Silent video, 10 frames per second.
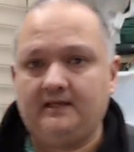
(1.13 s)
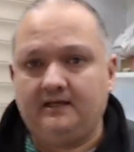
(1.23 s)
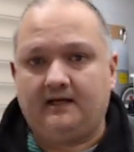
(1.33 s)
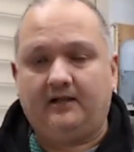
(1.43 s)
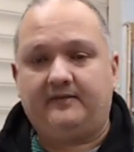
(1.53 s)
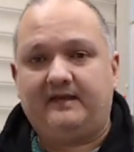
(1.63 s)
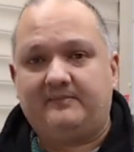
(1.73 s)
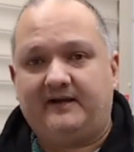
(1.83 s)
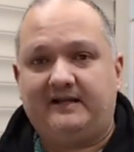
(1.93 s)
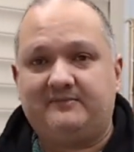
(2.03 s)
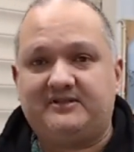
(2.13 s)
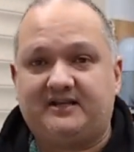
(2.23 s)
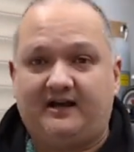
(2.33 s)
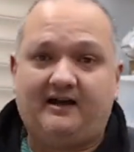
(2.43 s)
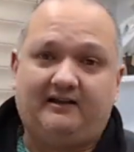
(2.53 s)
Hello there, my name is
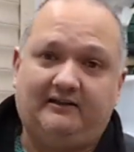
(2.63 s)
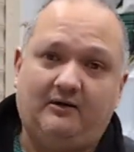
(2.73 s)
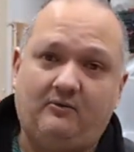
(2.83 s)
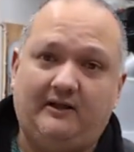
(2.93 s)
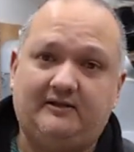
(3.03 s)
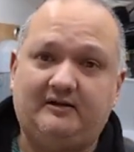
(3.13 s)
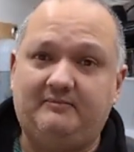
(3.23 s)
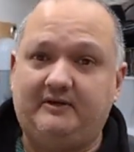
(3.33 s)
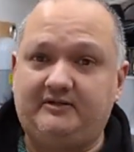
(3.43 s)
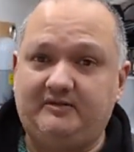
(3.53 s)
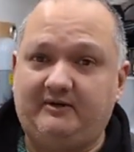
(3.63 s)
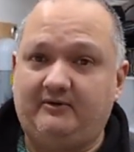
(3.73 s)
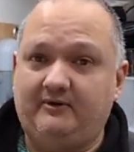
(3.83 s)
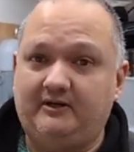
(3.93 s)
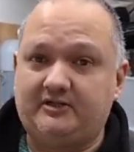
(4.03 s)
Carl. Welcome to my
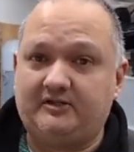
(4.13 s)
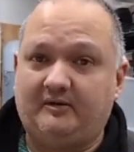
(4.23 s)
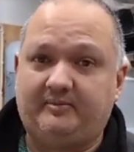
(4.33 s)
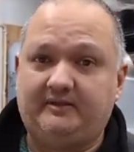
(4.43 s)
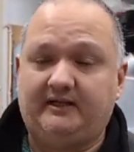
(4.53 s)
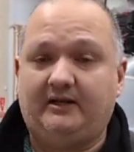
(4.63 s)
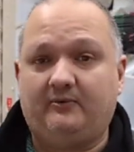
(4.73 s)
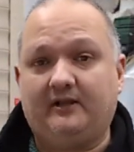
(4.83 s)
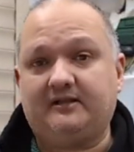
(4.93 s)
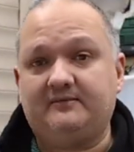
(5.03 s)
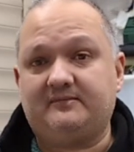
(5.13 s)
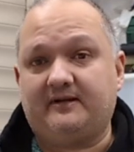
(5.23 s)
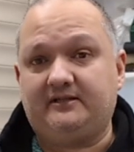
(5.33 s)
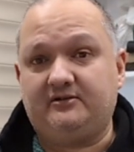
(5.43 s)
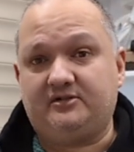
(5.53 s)
workshop and welcome to my
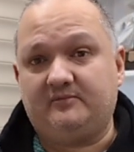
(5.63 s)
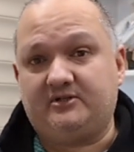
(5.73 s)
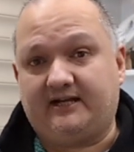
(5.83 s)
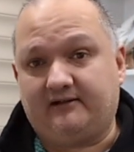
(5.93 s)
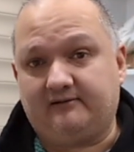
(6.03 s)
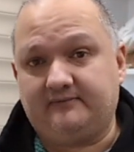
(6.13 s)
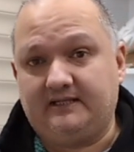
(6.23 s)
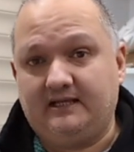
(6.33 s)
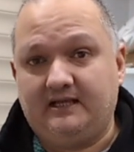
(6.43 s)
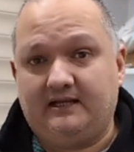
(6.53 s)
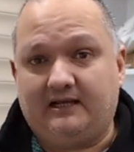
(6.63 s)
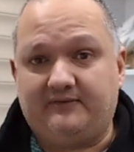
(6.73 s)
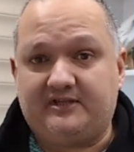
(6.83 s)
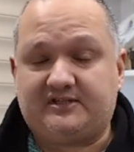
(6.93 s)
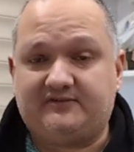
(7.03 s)
YouTube channel. Now
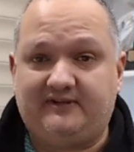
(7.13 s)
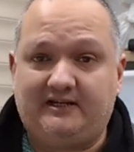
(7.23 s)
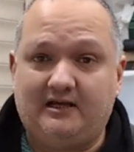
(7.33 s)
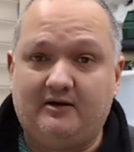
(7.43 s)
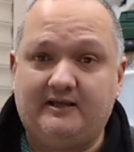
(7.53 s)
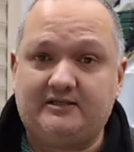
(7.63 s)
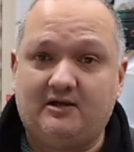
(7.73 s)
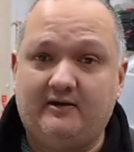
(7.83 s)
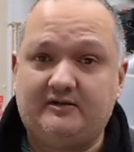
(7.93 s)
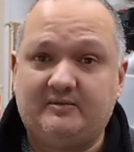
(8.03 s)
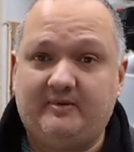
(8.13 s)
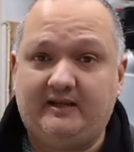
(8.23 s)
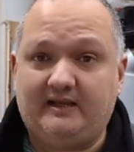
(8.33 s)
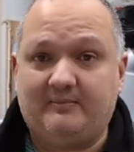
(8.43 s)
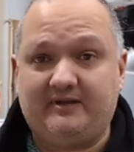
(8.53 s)
this video is going to
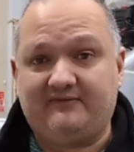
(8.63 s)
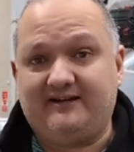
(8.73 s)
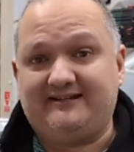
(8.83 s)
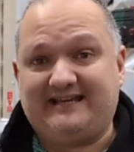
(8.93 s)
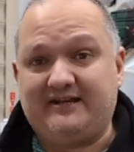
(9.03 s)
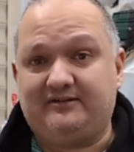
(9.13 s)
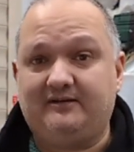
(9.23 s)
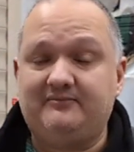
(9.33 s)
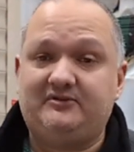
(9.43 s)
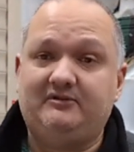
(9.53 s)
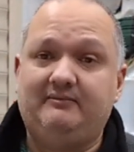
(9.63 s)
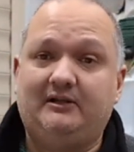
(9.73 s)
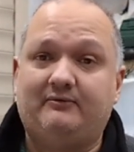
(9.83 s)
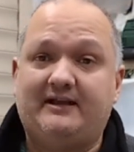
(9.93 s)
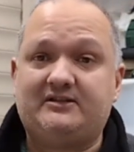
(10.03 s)
be a bit of an addendum to Mill
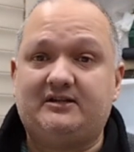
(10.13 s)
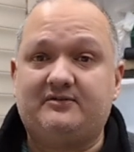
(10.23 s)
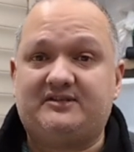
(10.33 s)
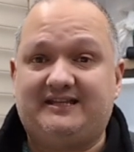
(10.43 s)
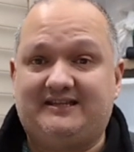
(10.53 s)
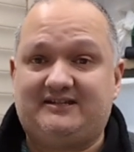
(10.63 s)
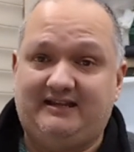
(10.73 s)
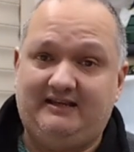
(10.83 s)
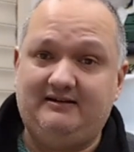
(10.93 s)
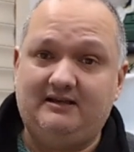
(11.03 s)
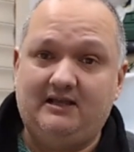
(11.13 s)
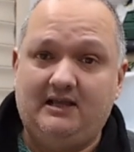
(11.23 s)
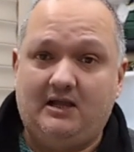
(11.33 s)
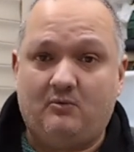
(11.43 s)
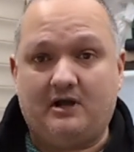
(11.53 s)
Resto 16,
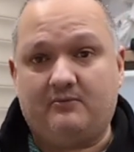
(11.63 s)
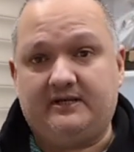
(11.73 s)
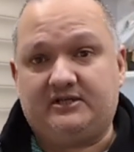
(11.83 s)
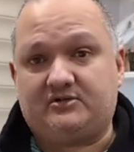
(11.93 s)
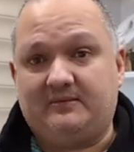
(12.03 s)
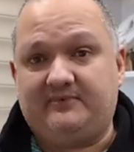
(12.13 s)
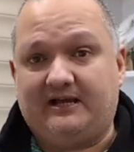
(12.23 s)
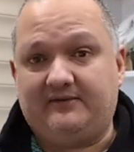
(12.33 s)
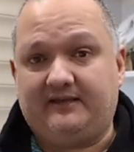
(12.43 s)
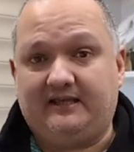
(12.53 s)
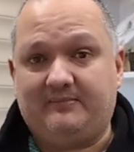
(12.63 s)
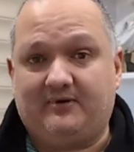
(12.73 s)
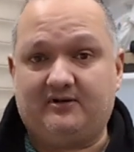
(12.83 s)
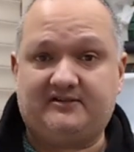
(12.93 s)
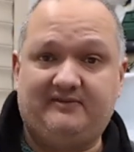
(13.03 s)
where we strip down the
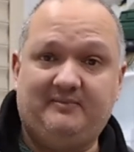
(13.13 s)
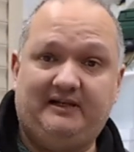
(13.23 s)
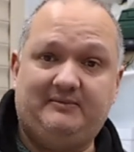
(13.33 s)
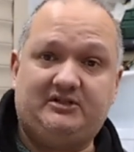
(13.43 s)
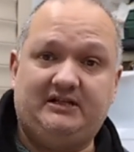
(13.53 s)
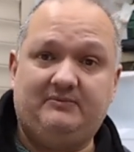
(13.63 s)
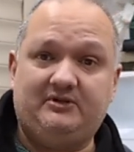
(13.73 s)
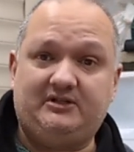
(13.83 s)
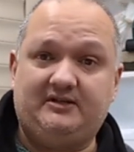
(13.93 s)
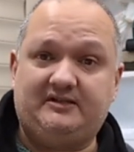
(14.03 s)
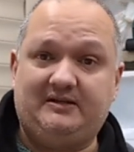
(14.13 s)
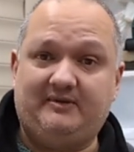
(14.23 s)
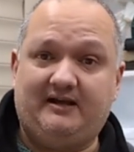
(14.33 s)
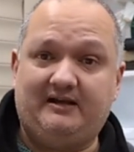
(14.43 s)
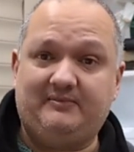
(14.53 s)
gearbox of the milling machine, which you can see
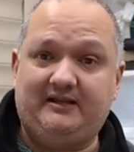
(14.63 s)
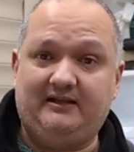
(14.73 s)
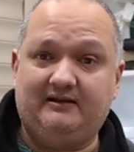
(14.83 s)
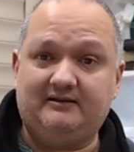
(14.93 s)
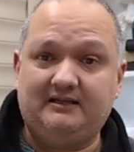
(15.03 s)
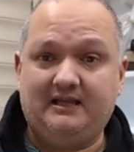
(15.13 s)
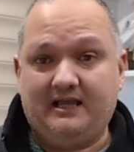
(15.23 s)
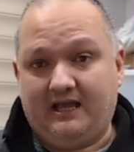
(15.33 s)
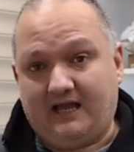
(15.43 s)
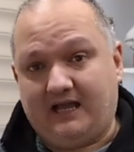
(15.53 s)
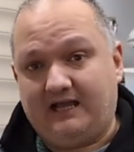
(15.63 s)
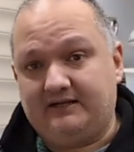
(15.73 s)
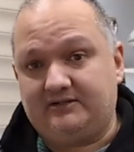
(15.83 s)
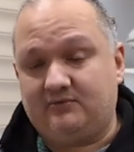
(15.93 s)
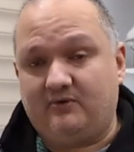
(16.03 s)
behind me here,
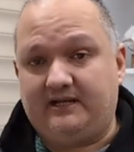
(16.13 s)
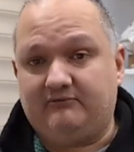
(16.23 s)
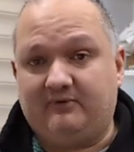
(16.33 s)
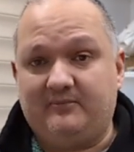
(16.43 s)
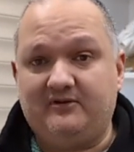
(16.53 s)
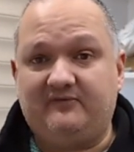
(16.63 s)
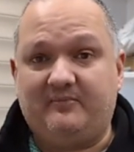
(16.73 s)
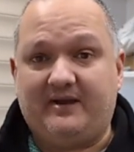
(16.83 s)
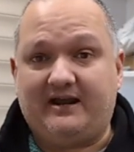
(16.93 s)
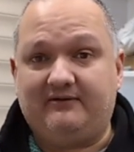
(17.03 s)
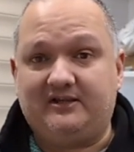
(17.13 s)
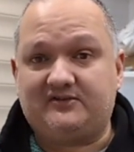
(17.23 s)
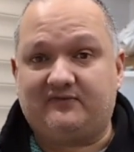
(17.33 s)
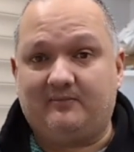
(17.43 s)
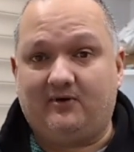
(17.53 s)
and we remove the bearings
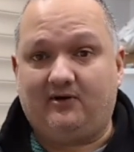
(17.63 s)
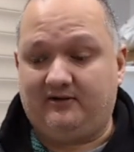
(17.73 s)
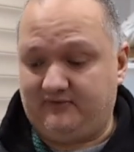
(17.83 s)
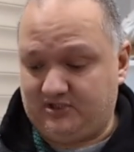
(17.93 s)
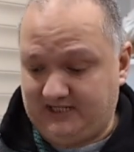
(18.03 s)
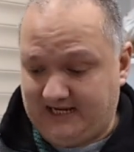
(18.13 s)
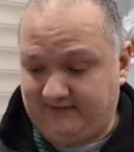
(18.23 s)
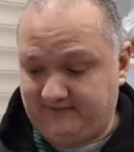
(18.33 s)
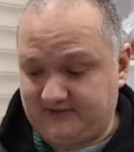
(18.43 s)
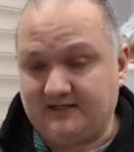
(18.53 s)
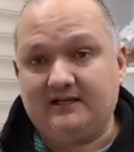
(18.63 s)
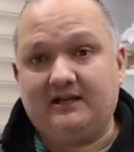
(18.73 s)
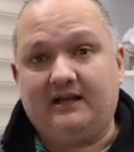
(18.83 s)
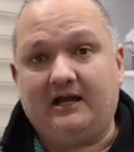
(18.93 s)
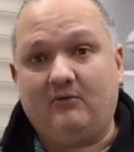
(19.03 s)
from all of the shafts.
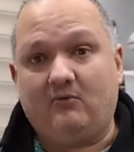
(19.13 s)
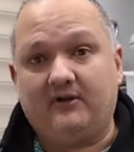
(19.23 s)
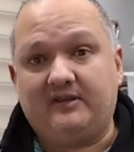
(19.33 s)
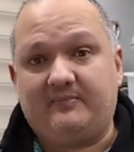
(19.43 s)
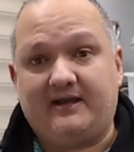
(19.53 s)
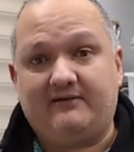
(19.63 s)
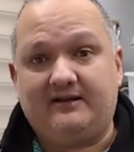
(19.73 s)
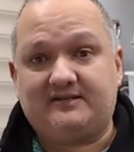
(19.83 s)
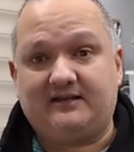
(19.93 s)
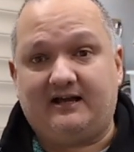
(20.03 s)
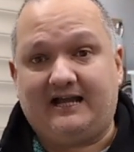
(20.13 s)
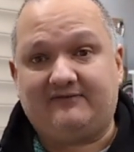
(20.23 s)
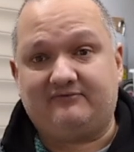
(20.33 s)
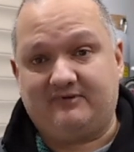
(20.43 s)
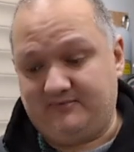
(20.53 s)
Now one of the bearings that I
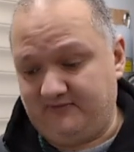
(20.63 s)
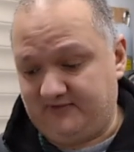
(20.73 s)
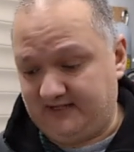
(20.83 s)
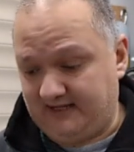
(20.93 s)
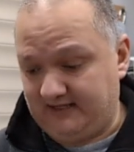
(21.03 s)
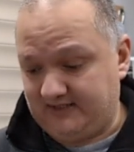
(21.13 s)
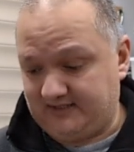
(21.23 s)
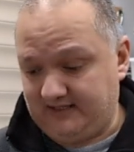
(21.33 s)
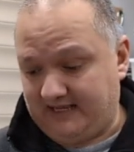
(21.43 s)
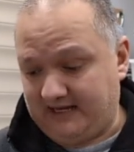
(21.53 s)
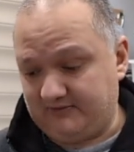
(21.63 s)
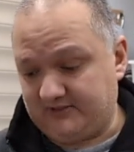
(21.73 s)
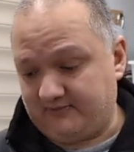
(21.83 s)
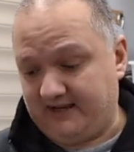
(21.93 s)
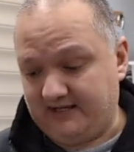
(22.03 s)
haven't removed yet is the outer
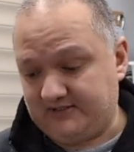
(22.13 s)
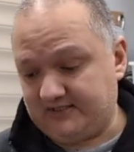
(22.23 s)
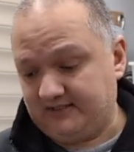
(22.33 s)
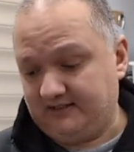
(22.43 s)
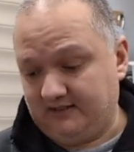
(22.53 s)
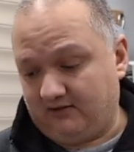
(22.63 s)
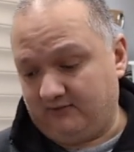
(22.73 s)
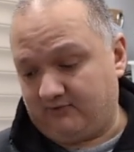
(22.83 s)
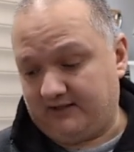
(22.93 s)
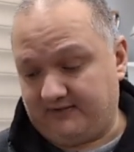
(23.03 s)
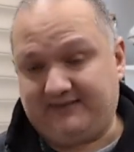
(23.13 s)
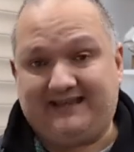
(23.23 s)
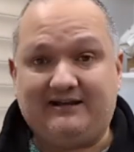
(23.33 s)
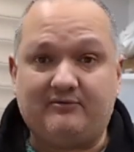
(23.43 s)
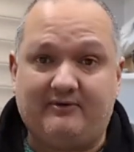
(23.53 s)
race, or rather the
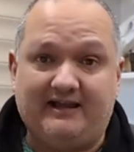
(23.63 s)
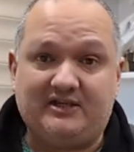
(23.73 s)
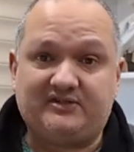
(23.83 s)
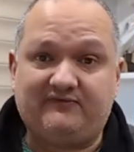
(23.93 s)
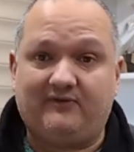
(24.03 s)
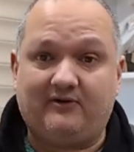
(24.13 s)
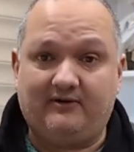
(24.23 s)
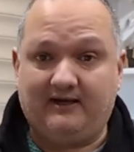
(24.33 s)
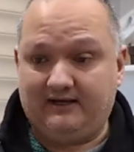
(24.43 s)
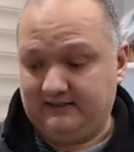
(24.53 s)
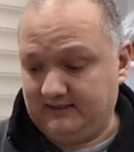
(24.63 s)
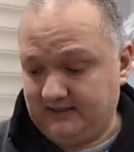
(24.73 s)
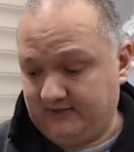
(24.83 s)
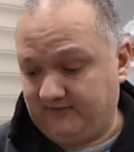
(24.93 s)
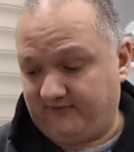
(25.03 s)
inner race for
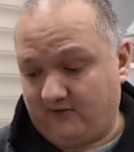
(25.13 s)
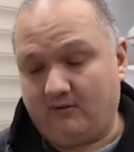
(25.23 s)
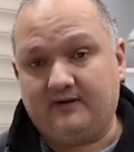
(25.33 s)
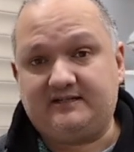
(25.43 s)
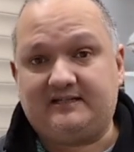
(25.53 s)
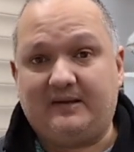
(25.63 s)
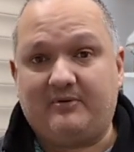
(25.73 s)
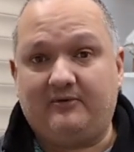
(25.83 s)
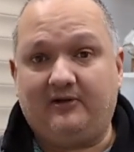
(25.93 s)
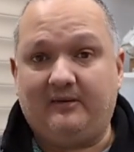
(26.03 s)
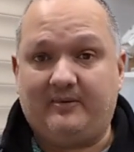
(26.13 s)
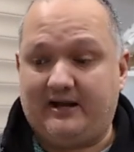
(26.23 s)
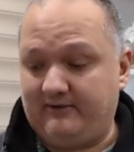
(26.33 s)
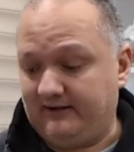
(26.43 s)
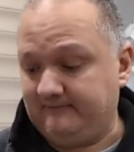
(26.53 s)
the forward taper roller
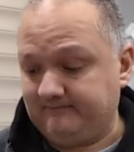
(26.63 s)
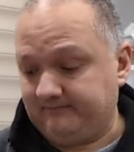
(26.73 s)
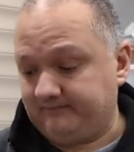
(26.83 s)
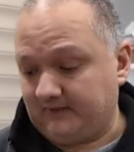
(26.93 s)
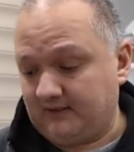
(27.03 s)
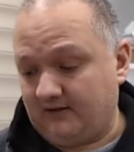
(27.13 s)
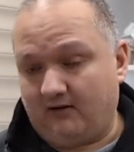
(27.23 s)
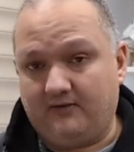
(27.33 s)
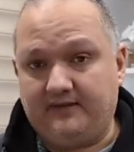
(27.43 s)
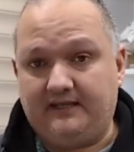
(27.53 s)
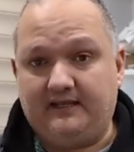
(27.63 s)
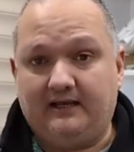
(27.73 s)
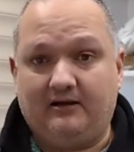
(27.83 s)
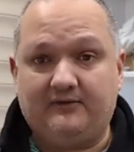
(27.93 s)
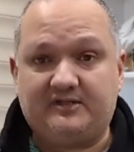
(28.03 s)
bearing on
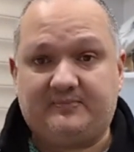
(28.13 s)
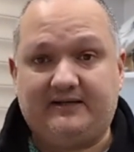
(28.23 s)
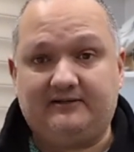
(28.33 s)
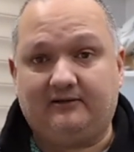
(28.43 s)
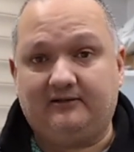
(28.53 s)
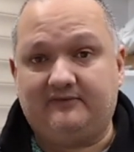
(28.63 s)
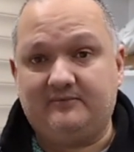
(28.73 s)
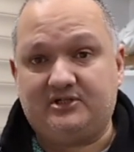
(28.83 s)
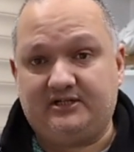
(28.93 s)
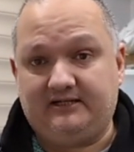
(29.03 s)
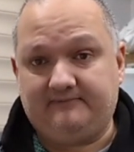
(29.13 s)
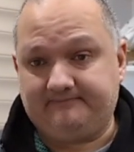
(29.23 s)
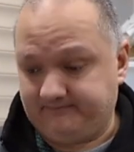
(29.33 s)
the spindle of the machine.